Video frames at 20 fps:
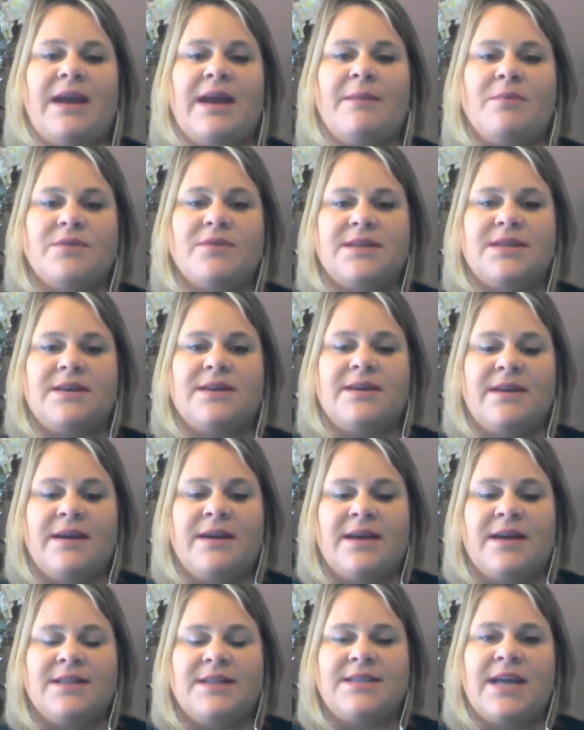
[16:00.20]
able to
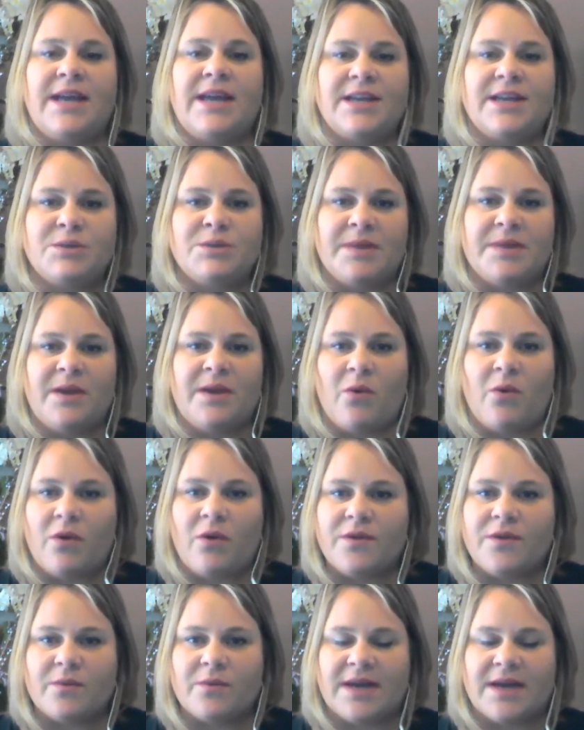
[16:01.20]
tangibly
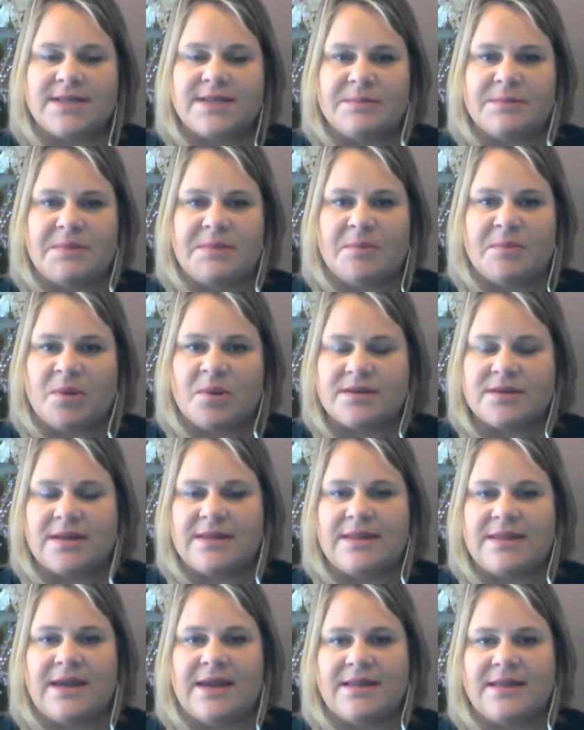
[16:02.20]
hold the recipe book
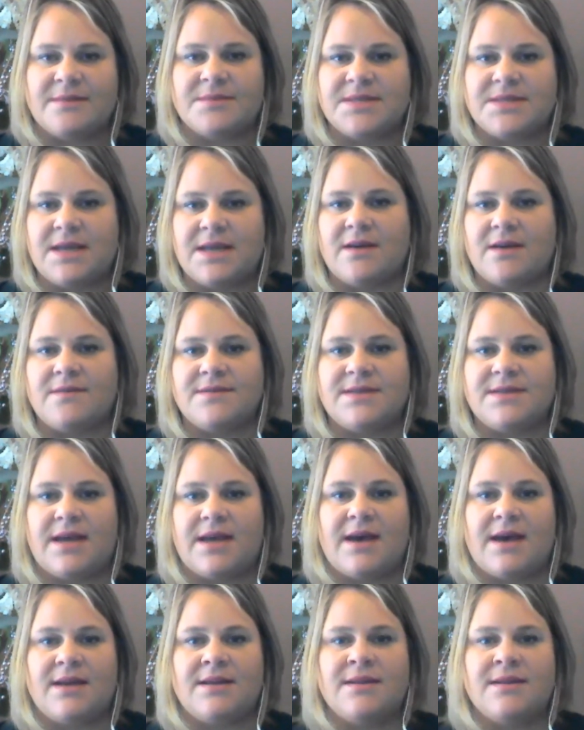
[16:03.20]
that they themselves
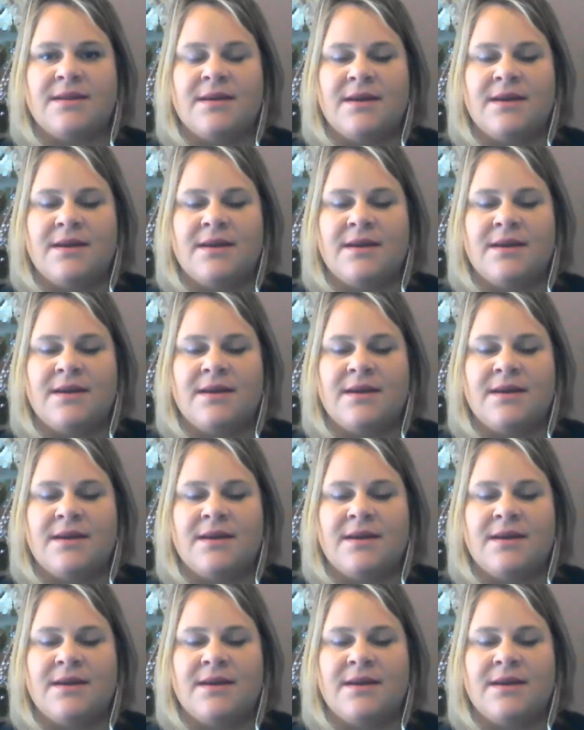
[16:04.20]
had